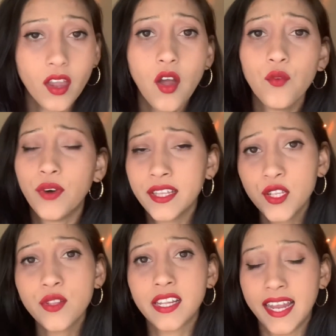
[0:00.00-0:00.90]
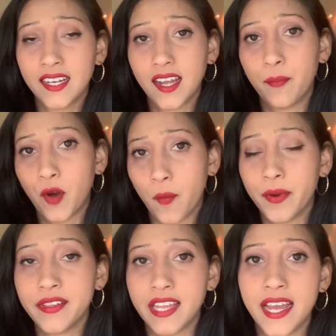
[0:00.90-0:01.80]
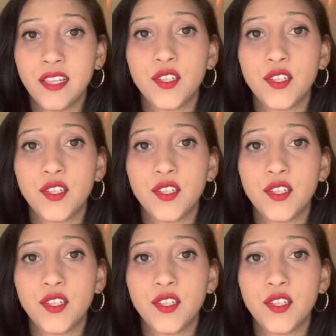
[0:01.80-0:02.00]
once you select a proper size,